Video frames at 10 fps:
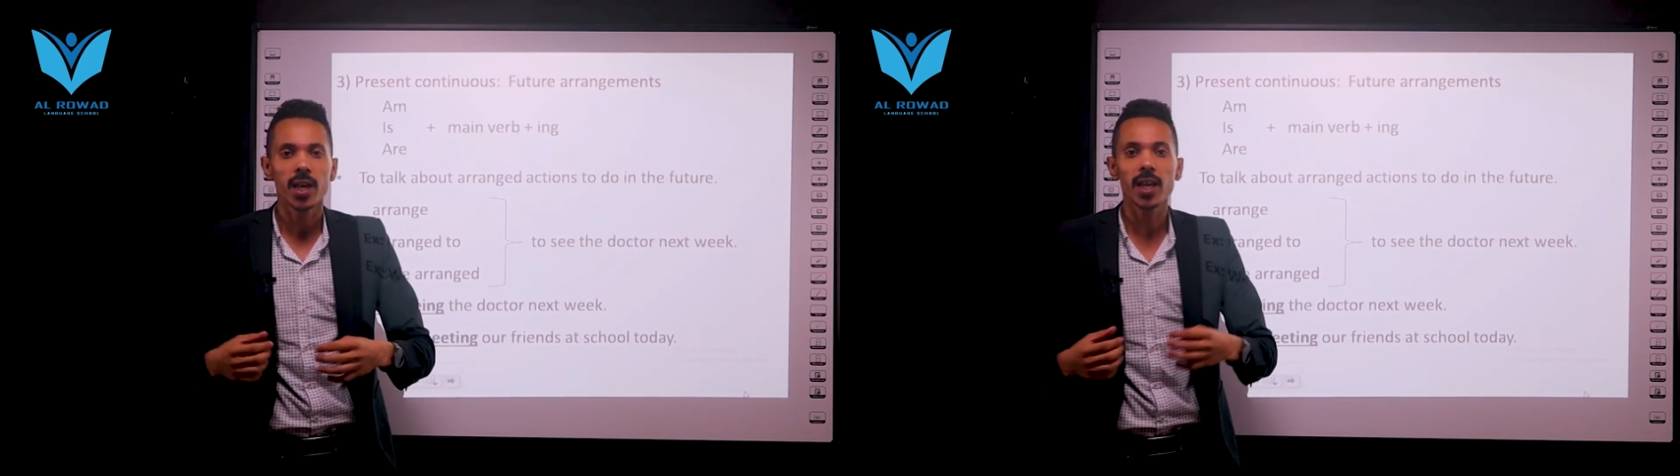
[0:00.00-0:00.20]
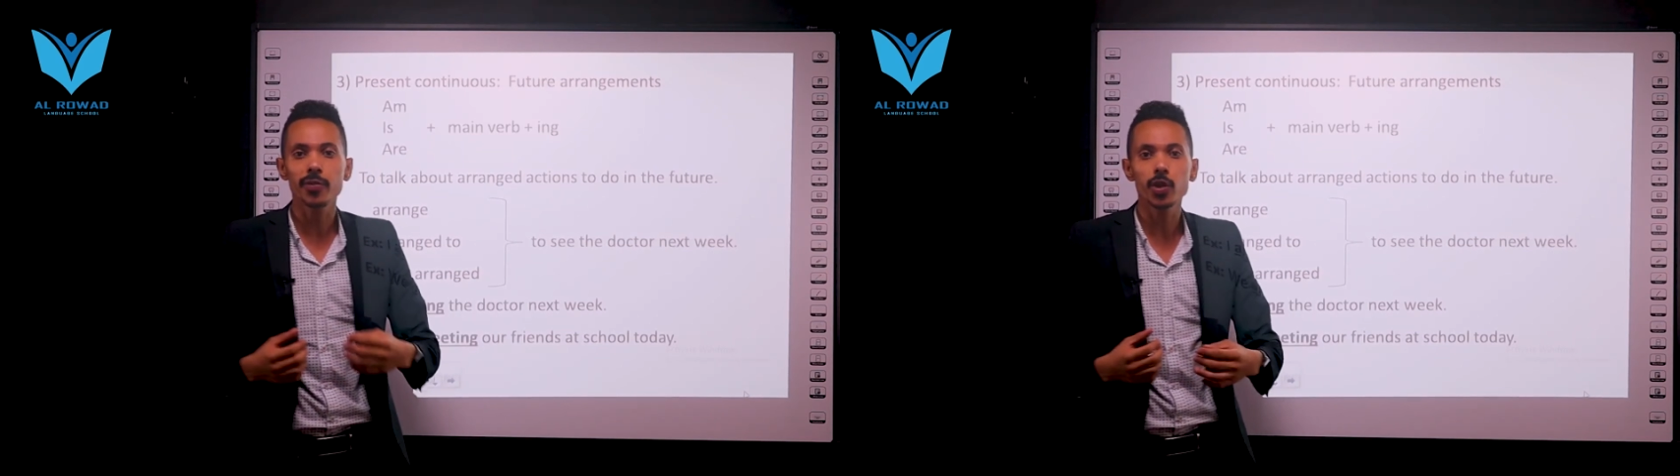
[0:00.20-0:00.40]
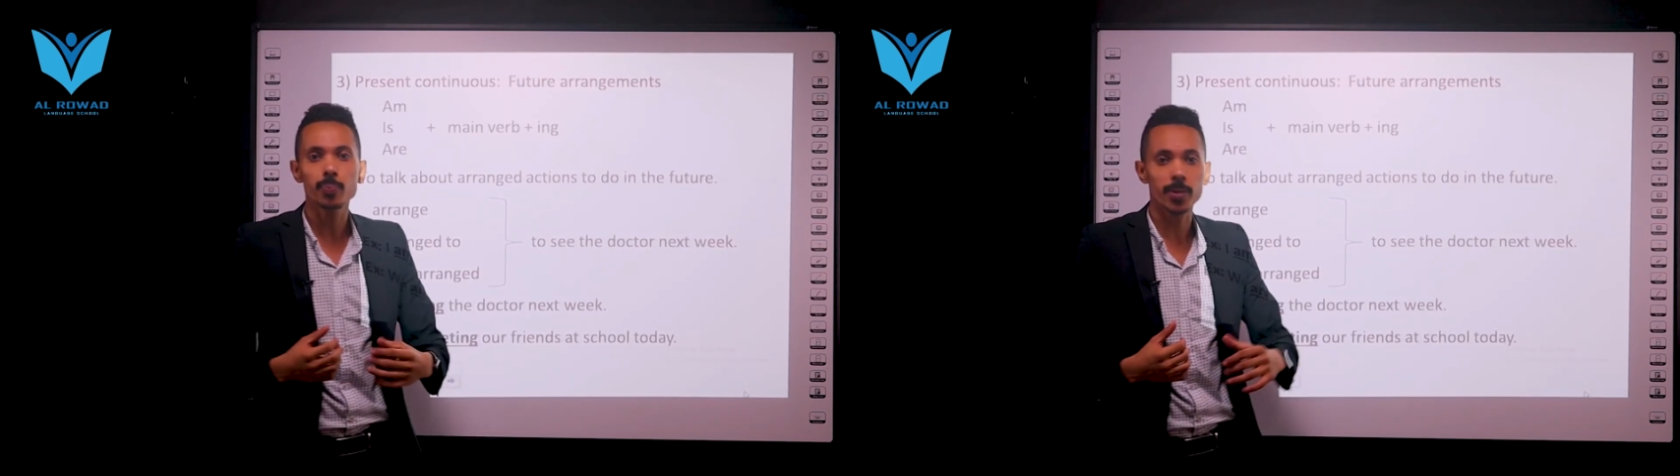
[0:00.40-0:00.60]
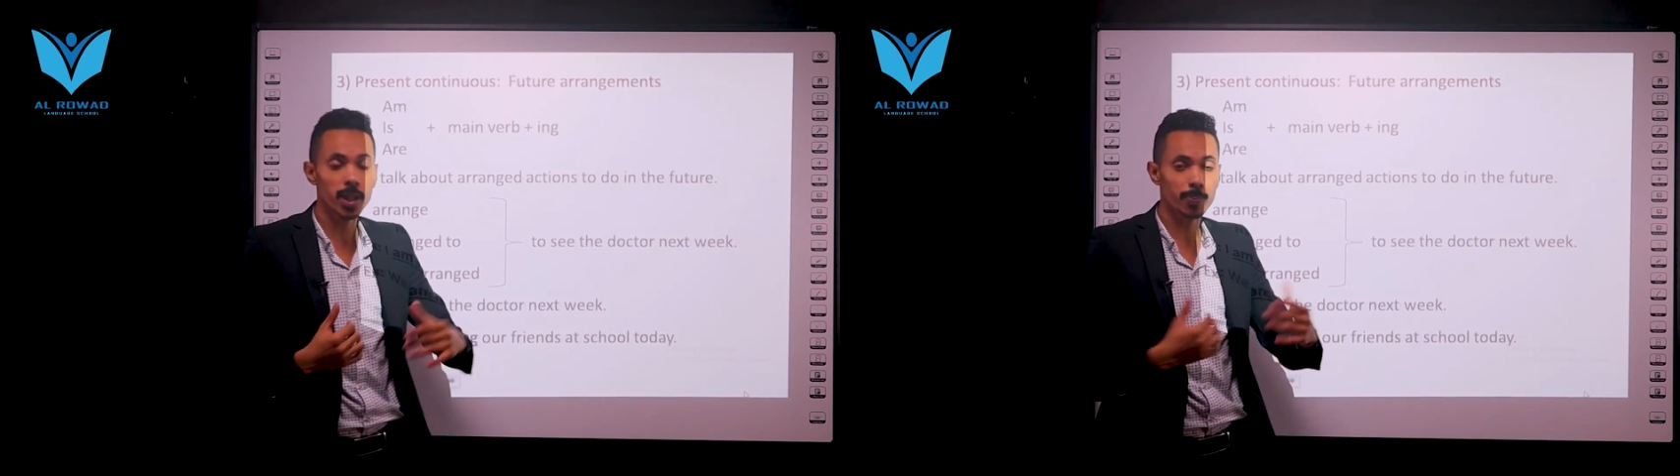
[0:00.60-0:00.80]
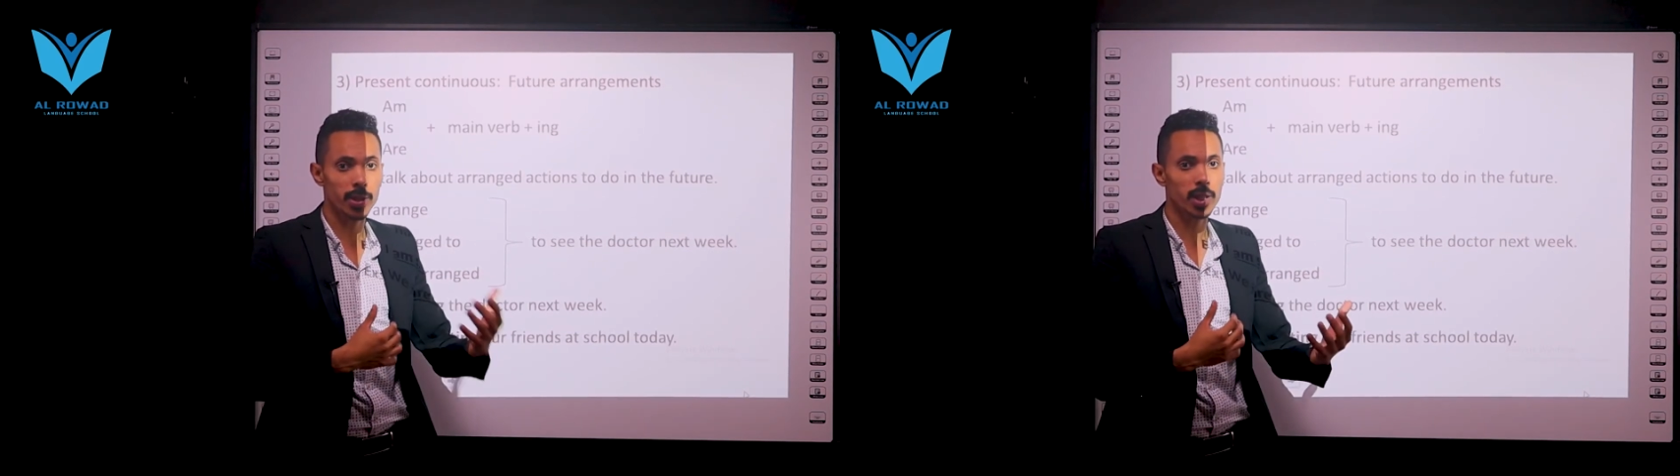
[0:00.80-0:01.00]
If you
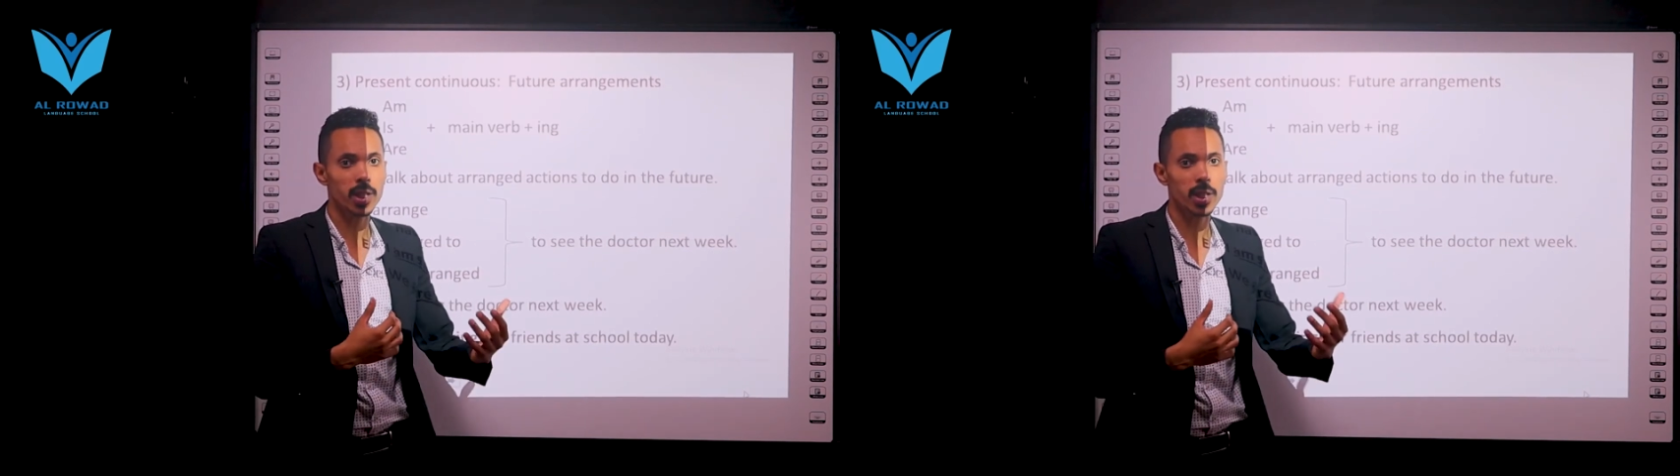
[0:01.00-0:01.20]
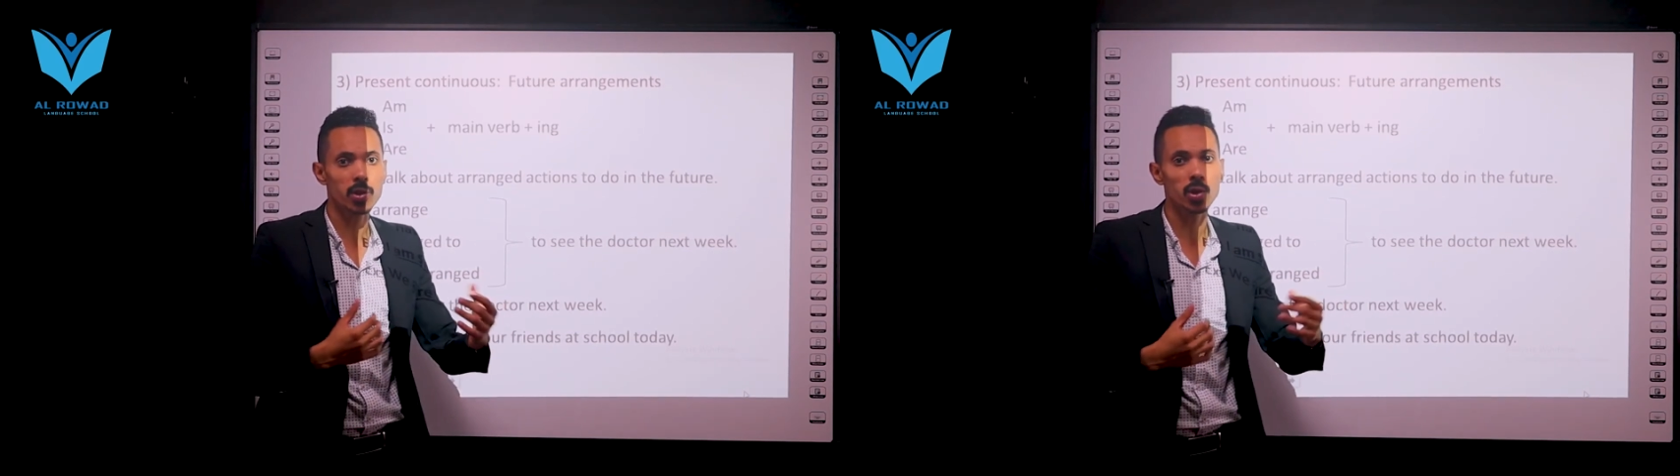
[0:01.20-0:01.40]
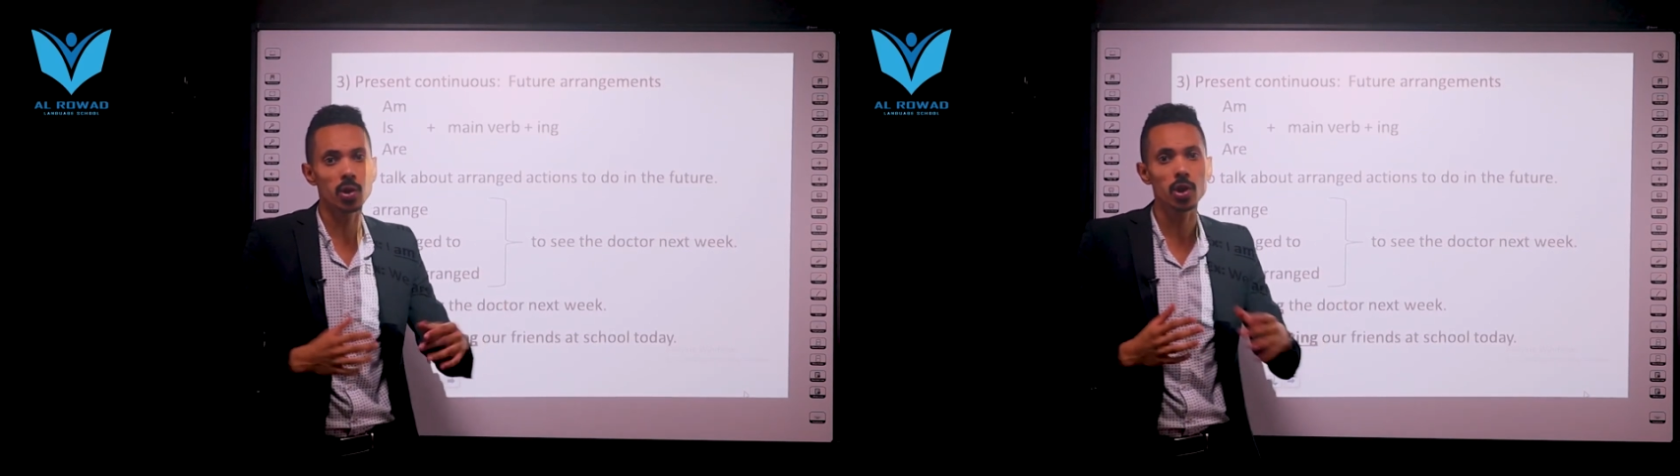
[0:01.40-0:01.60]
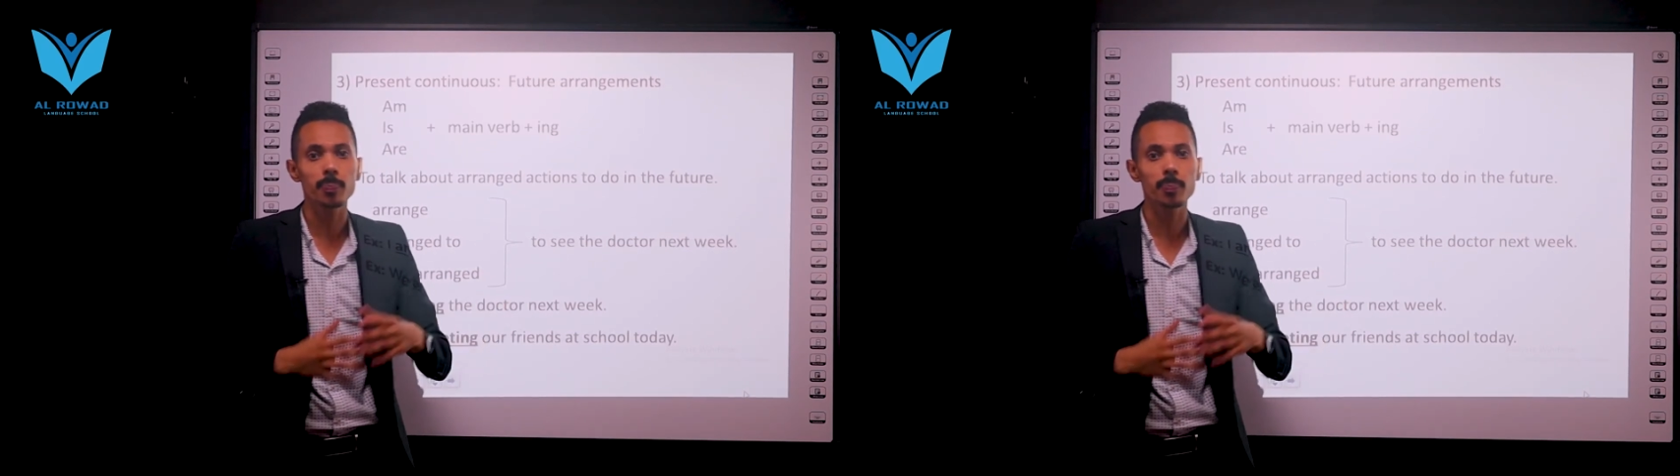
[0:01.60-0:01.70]
prepare or